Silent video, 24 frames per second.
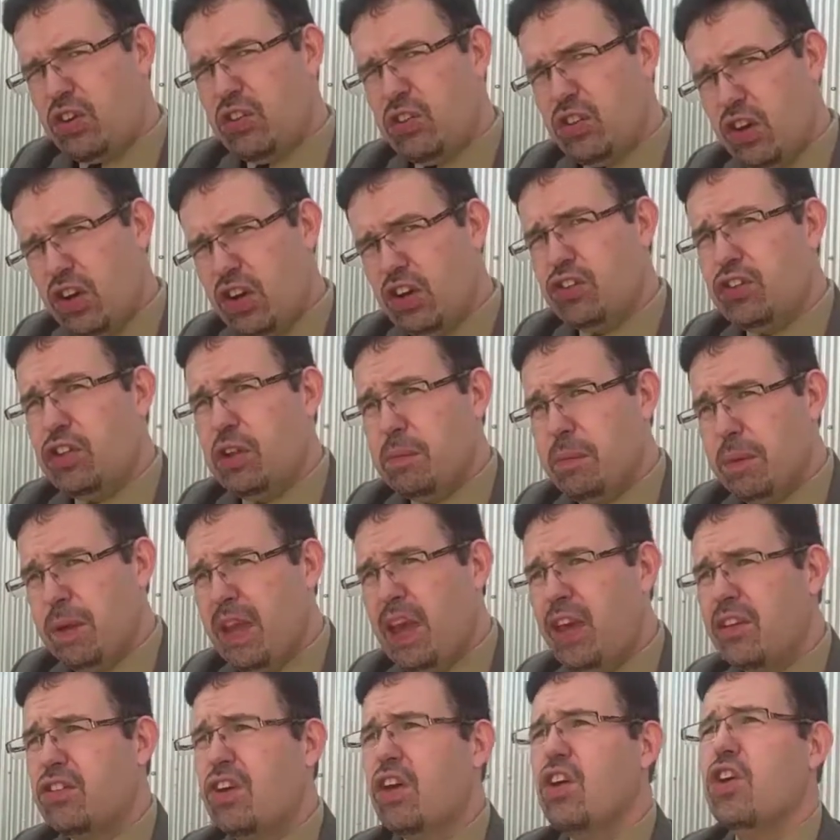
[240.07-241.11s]
utility
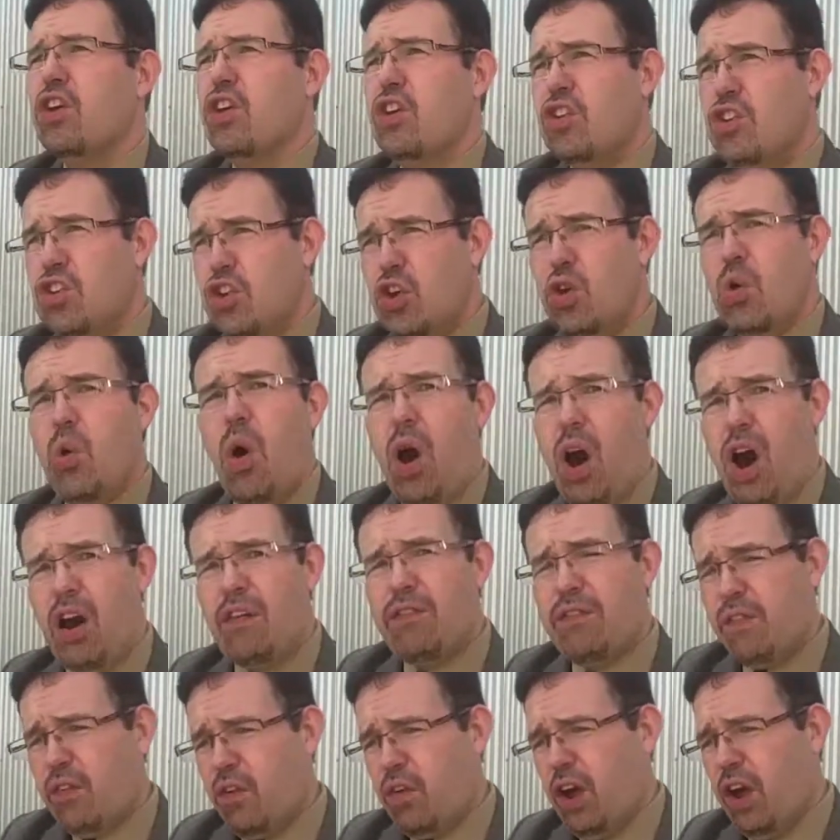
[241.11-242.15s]
CPS do
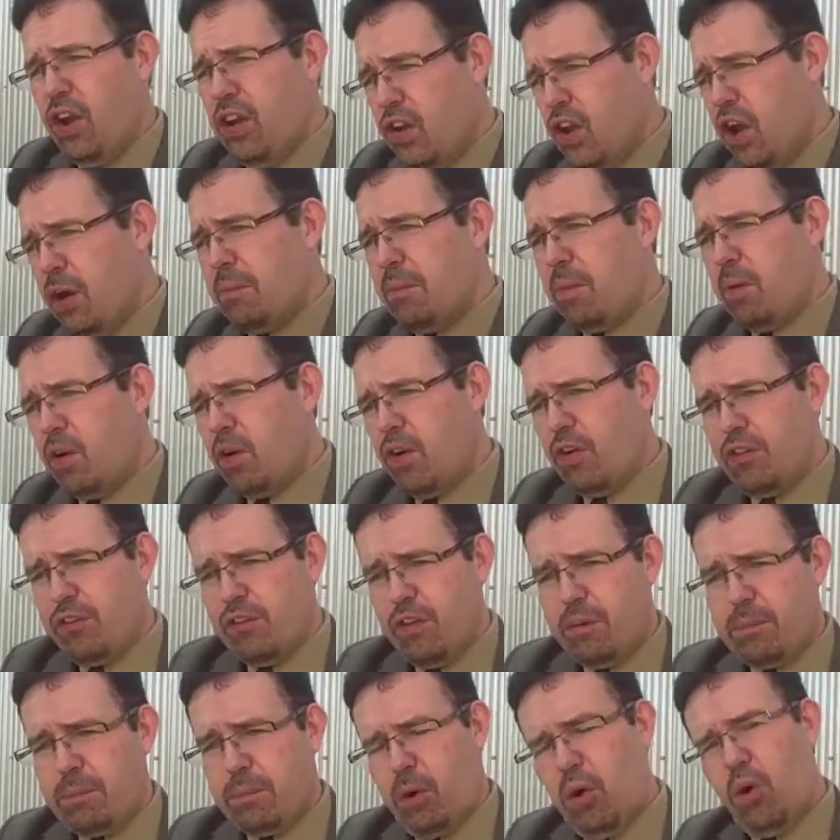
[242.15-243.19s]
offer a number of
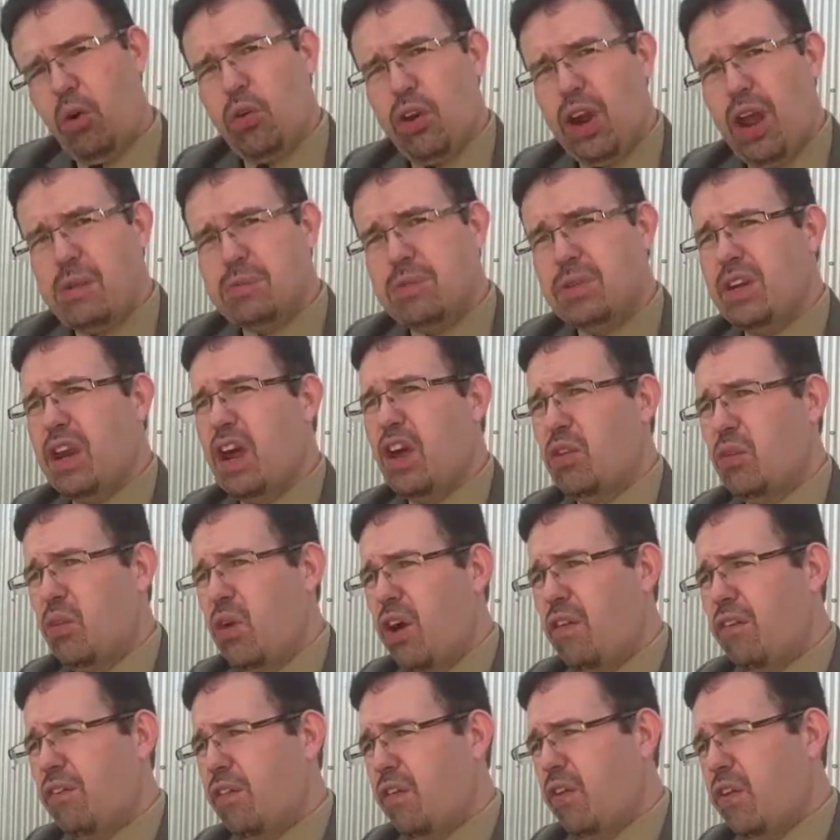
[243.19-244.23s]
programs that either
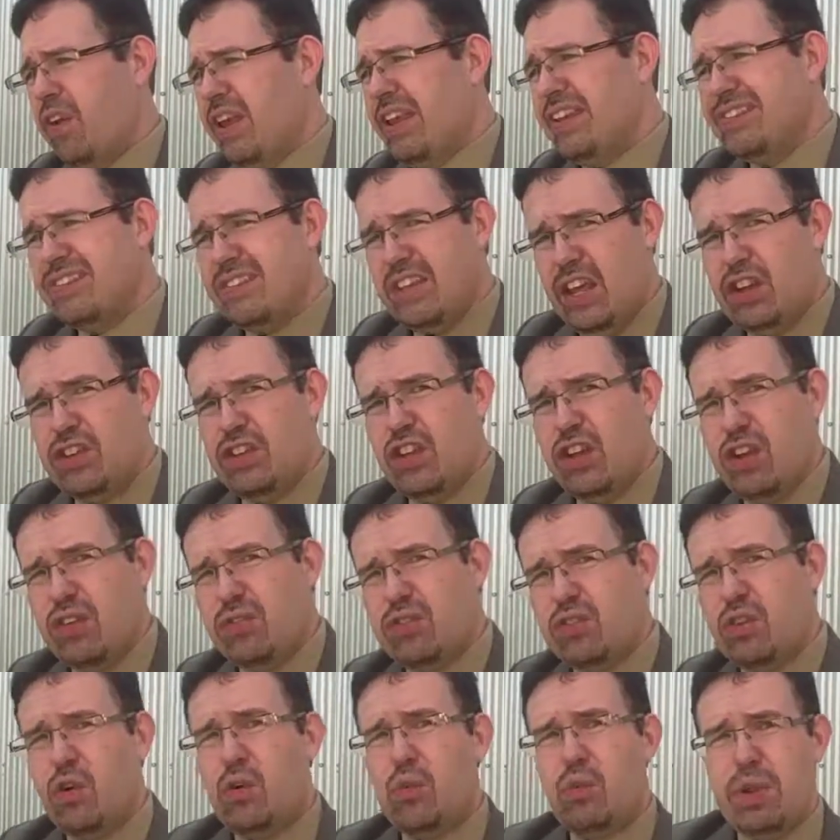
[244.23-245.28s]
offer
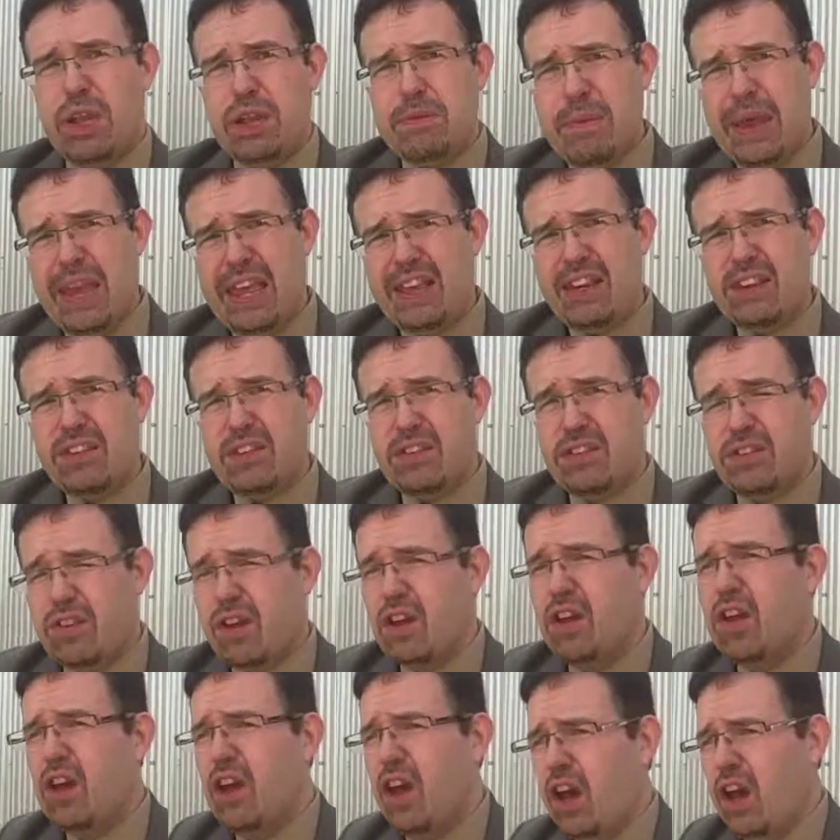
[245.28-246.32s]
incentives or rebates
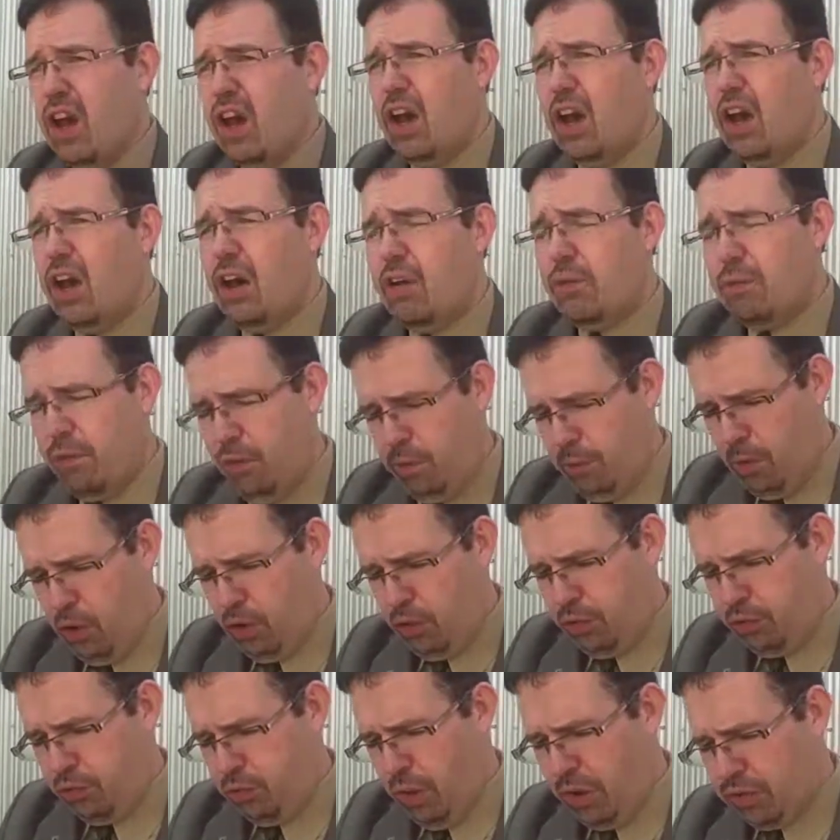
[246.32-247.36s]
for
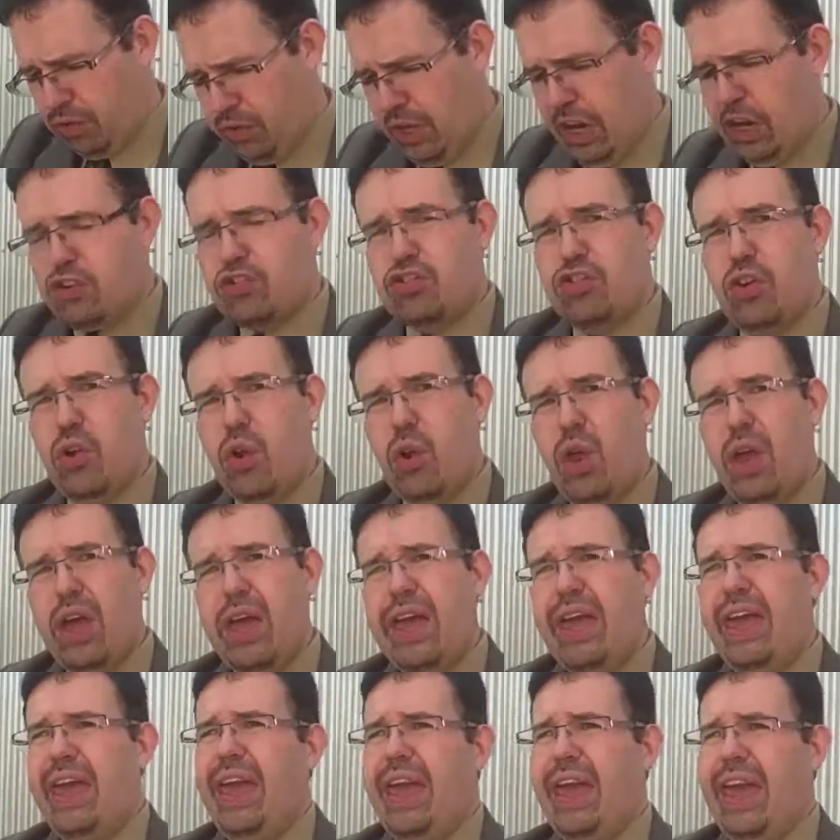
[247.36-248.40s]
both residential
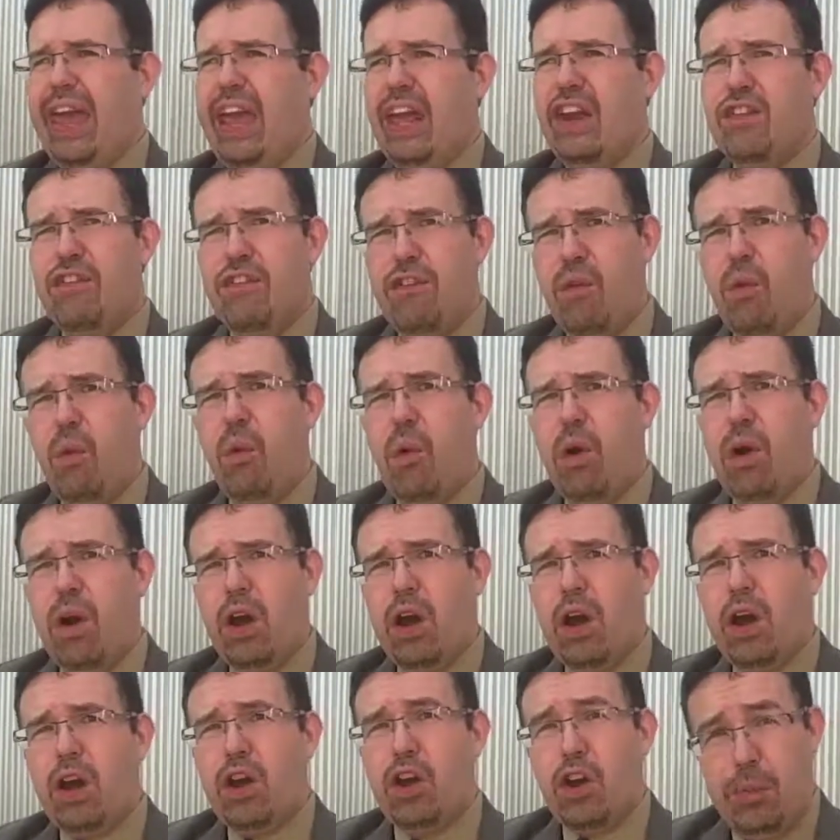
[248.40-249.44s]
and for
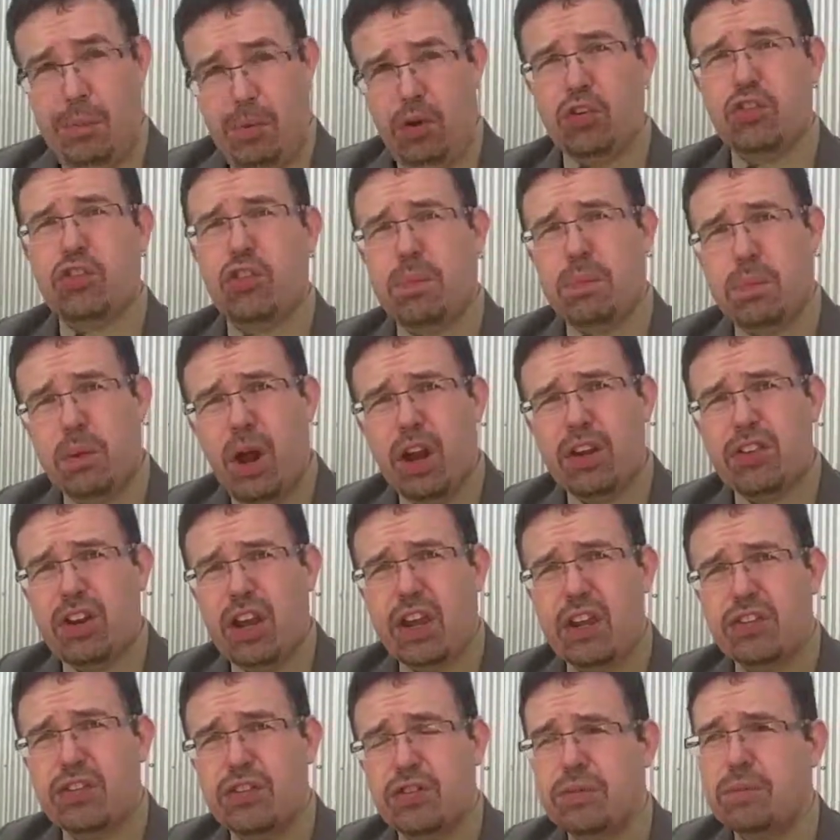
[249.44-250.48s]
commercial
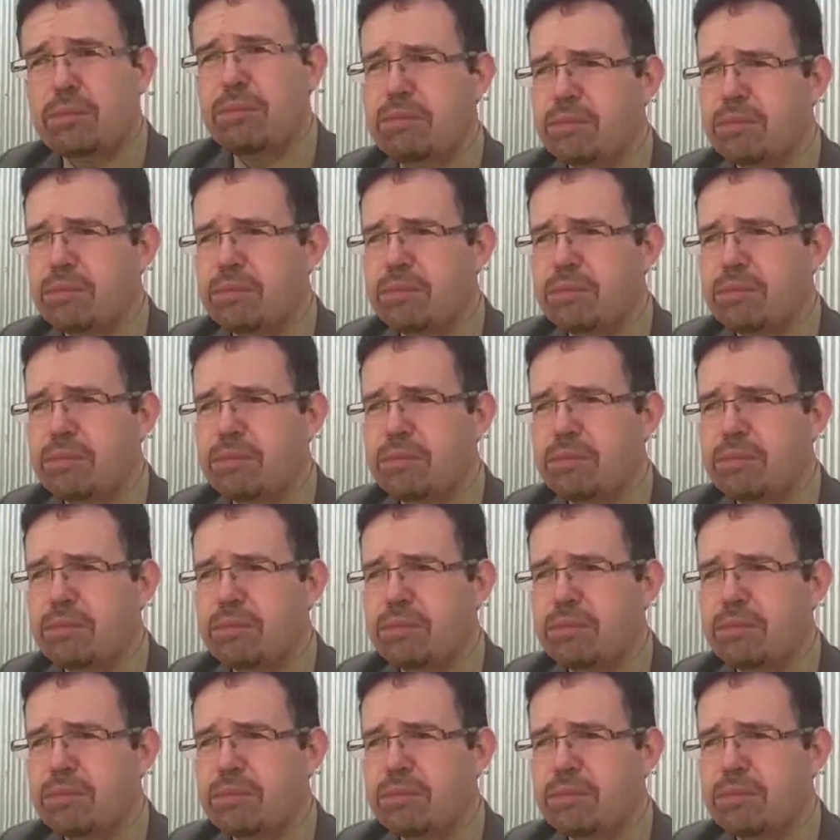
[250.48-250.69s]
projects.